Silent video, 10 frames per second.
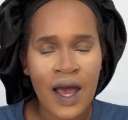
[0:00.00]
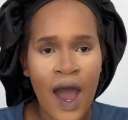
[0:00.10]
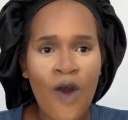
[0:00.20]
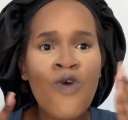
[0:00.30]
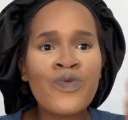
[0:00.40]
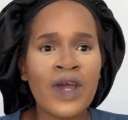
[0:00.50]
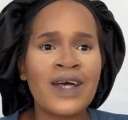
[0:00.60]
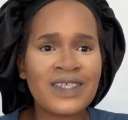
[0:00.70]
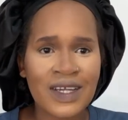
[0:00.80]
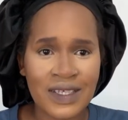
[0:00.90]
I hope you
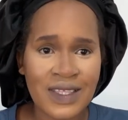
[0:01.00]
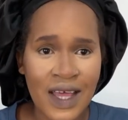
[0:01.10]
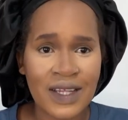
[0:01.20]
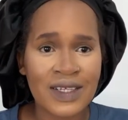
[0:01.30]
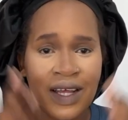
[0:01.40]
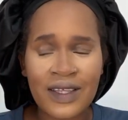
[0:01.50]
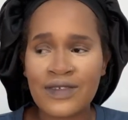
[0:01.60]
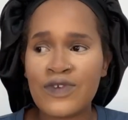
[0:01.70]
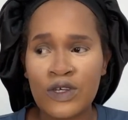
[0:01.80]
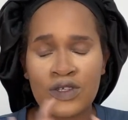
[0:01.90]
guys understand. Like, this
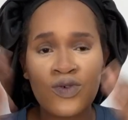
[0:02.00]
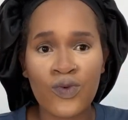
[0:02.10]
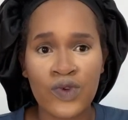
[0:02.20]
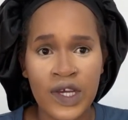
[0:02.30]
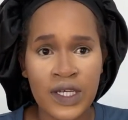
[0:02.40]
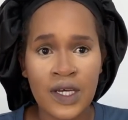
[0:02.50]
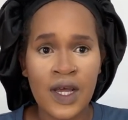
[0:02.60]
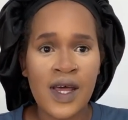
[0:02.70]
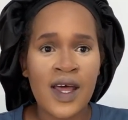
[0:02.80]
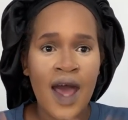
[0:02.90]
video is so weird.
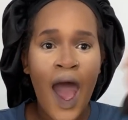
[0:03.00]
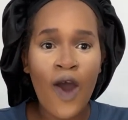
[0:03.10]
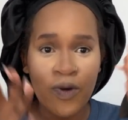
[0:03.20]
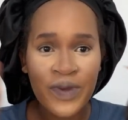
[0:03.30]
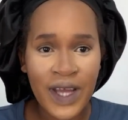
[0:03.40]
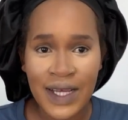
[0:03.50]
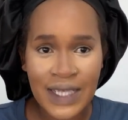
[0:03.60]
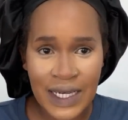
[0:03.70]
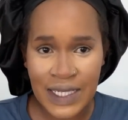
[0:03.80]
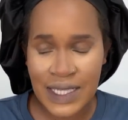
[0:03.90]
I hope you guys
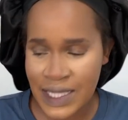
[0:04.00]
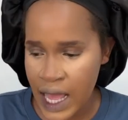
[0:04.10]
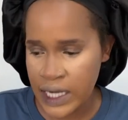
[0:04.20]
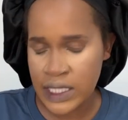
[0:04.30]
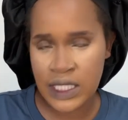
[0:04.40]
understand.